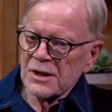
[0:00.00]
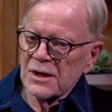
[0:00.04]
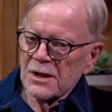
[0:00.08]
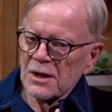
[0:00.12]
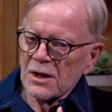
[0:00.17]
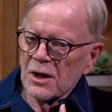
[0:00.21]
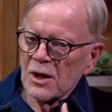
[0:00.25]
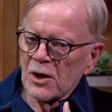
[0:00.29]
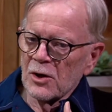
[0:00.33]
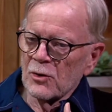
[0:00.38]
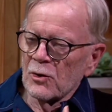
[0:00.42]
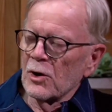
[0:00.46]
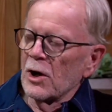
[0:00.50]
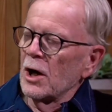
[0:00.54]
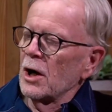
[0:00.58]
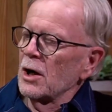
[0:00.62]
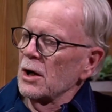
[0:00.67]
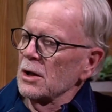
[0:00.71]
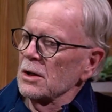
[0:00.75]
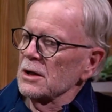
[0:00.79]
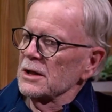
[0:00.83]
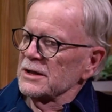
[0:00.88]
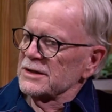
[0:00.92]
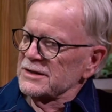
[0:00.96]
are
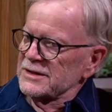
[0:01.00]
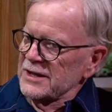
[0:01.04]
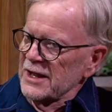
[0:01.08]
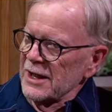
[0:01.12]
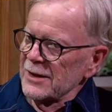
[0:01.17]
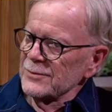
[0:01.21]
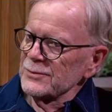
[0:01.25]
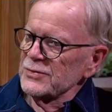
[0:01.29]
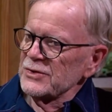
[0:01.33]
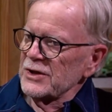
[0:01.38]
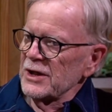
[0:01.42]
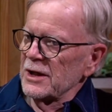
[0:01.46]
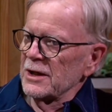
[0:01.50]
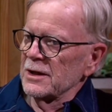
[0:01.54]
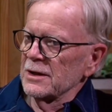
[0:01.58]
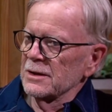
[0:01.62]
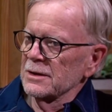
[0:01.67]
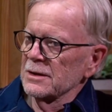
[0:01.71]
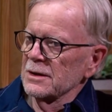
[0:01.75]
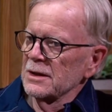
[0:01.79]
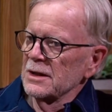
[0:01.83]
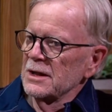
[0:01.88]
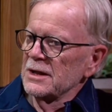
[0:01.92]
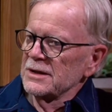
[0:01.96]
all attempting
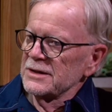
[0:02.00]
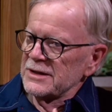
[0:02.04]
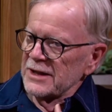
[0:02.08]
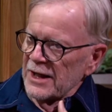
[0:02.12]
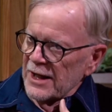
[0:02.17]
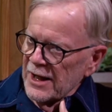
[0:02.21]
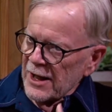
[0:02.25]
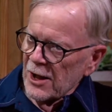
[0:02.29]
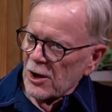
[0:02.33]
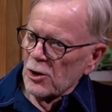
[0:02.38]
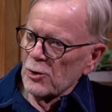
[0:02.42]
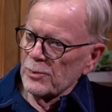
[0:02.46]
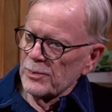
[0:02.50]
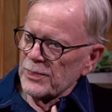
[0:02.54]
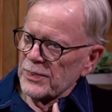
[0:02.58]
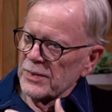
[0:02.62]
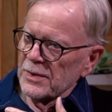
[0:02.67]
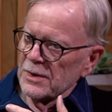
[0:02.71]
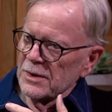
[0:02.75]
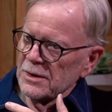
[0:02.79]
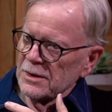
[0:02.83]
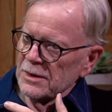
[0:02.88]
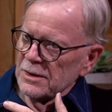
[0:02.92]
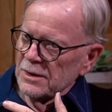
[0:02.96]
to help
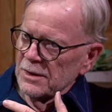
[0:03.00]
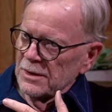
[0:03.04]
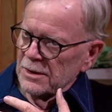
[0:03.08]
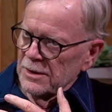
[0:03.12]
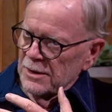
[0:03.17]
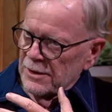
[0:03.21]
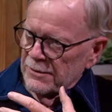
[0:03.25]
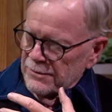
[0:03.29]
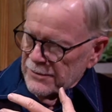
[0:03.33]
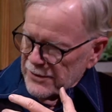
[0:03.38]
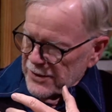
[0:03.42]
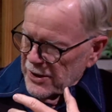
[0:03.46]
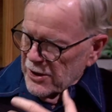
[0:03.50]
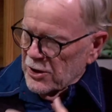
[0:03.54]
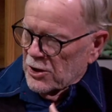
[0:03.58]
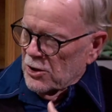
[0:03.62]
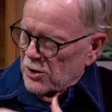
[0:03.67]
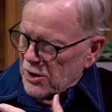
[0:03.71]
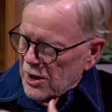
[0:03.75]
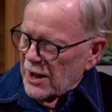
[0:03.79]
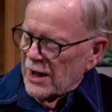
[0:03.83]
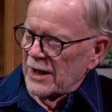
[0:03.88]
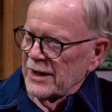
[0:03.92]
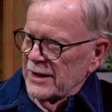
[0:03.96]
the, their
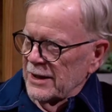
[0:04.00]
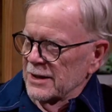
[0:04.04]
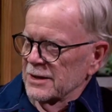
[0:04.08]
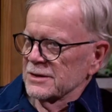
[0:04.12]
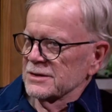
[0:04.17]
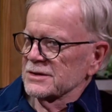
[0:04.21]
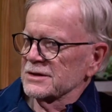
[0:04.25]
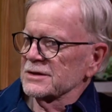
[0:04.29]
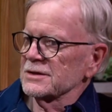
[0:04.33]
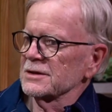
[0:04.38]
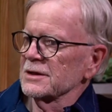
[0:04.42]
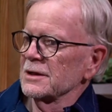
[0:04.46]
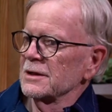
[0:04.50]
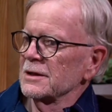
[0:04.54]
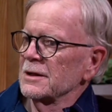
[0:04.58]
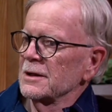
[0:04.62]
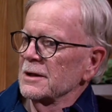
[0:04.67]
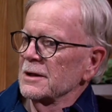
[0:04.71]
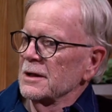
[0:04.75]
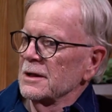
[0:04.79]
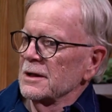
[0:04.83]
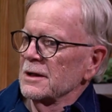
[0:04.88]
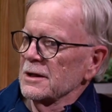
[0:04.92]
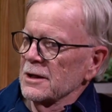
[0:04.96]
clients
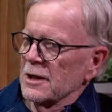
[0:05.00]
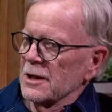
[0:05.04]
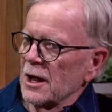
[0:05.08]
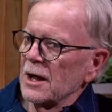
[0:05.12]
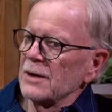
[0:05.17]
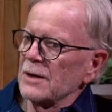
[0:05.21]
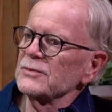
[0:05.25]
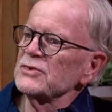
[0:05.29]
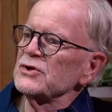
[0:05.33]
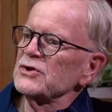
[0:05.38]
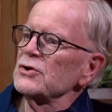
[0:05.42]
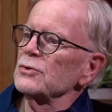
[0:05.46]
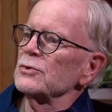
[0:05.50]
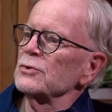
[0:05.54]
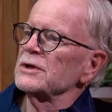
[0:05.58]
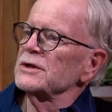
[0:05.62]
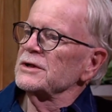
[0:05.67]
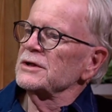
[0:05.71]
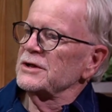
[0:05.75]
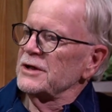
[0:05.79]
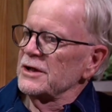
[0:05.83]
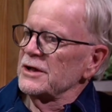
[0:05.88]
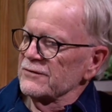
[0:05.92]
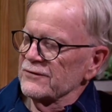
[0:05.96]
come to a
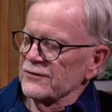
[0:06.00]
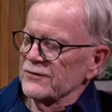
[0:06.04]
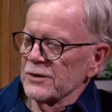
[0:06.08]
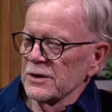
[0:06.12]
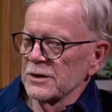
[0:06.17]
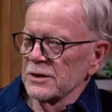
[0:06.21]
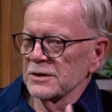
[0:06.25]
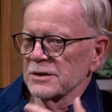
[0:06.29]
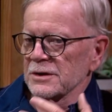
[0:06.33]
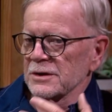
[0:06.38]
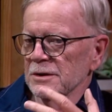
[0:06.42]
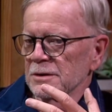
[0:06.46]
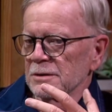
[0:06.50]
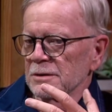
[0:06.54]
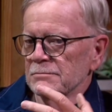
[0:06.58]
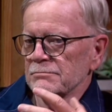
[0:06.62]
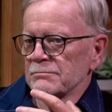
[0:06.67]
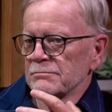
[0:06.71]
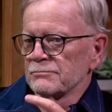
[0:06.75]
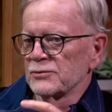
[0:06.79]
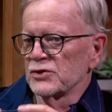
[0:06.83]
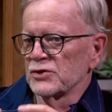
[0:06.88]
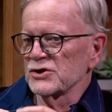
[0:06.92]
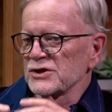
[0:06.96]
different
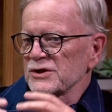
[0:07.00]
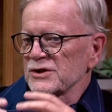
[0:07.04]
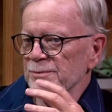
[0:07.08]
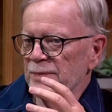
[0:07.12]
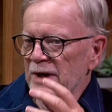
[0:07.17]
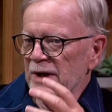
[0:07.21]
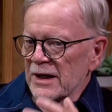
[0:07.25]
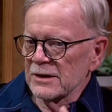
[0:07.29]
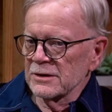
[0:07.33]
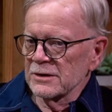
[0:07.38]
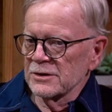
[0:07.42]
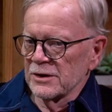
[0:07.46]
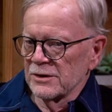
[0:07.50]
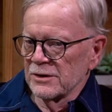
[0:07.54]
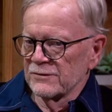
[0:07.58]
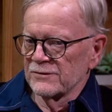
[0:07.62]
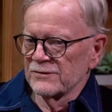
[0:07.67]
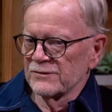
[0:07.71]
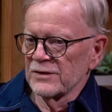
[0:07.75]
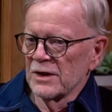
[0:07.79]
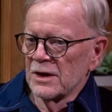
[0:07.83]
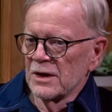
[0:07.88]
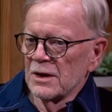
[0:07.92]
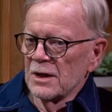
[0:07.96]

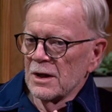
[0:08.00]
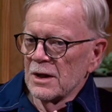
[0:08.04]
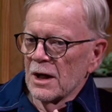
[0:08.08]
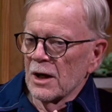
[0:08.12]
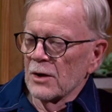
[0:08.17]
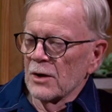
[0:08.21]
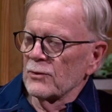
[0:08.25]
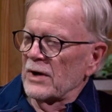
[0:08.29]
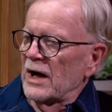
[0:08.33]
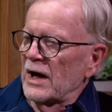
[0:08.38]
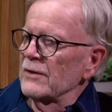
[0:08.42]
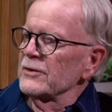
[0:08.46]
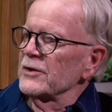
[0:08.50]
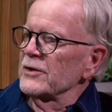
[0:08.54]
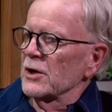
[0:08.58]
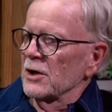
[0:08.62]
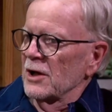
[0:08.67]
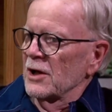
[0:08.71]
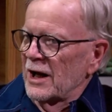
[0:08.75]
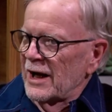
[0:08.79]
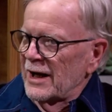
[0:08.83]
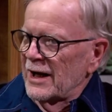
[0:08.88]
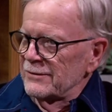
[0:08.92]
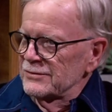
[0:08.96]
perspective around their
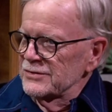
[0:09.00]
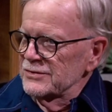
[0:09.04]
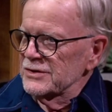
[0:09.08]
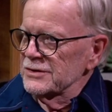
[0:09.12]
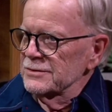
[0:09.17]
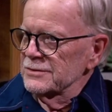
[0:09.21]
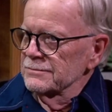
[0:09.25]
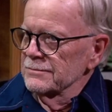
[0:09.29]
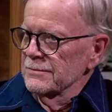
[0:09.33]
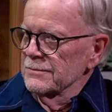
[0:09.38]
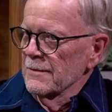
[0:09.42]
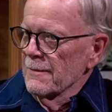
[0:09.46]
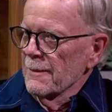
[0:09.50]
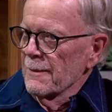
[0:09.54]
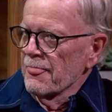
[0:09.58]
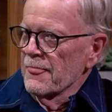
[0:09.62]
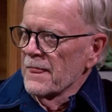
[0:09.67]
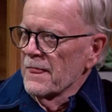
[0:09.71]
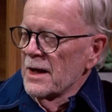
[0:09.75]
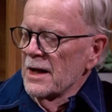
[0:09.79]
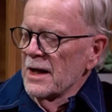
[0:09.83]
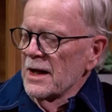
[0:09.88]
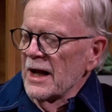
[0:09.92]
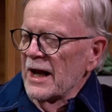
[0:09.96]
lives.
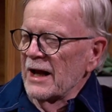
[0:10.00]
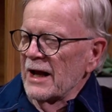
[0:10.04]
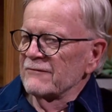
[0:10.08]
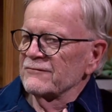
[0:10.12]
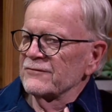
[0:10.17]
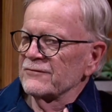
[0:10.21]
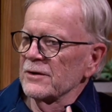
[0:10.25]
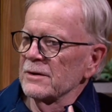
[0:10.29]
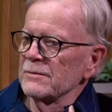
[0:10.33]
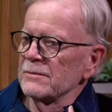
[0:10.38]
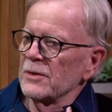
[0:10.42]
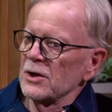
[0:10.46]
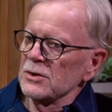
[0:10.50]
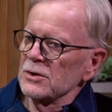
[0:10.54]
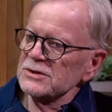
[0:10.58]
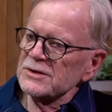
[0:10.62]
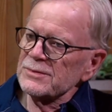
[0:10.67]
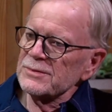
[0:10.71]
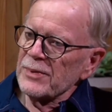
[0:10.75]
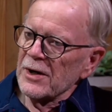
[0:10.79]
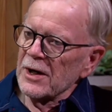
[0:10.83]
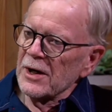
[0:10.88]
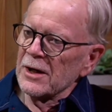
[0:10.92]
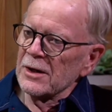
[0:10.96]
And for the most
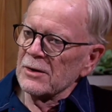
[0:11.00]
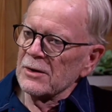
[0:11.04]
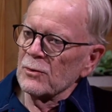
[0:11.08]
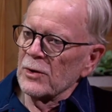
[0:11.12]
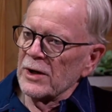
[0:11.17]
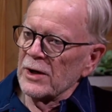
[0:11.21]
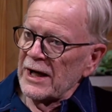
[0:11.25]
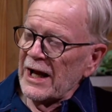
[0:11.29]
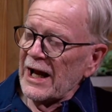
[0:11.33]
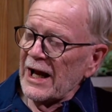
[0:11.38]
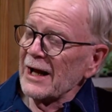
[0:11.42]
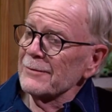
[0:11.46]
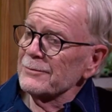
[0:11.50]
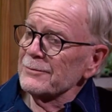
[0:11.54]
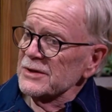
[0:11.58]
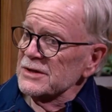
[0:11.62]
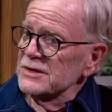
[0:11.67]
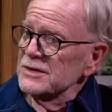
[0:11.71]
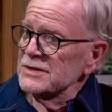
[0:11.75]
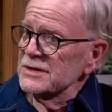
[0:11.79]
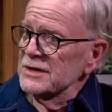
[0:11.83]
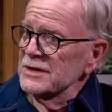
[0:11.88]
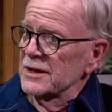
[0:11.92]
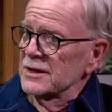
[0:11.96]
part, what
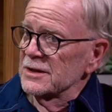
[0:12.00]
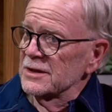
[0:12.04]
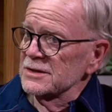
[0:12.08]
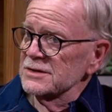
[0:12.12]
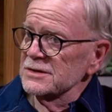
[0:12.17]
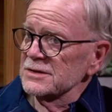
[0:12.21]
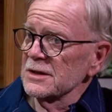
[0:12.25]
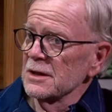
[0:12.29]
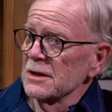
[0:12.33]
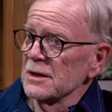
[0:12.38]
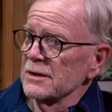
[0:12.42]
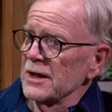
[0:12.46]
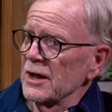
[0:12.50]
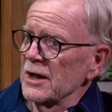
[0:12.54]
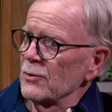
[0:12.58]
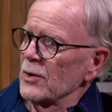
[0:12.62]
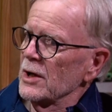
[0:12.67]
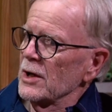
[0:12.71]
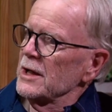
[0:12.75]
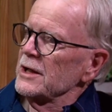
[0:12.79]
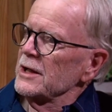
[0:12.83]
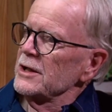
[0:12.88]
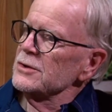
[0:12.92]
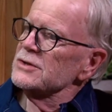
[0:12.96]
happens is they
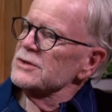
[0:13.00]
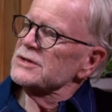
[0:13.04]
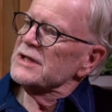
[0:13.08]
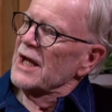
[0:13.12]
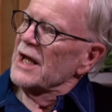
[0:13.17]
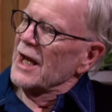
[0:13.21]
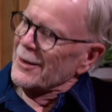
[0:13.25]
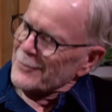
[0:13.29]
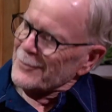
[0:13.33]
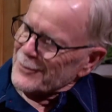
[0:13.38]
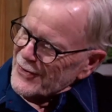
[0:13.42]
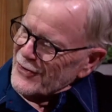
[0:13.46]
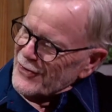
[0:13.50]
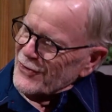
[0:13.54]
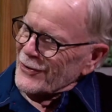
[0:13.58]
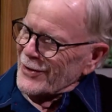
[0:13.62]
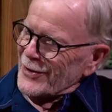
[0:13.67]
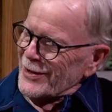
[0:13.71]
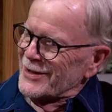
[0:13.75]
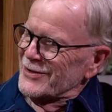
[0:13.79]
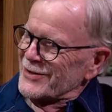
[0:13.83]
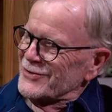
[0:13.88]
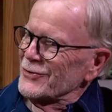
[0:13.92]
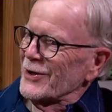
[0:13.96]
want to use empathy
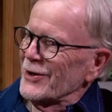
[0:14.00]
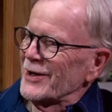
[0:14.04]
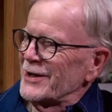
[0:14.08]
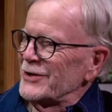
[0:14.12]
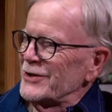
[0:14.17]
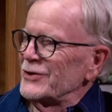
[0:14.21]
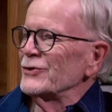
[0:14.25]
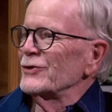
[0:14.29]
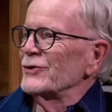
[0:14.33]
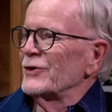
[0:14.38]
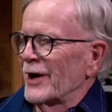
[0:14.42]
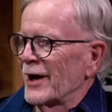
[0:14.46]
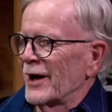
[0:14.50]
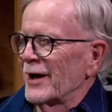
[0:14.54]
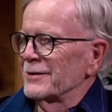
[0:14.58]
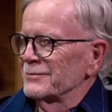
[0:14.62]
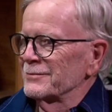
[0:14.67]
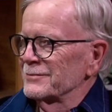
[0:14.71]
to try to do that.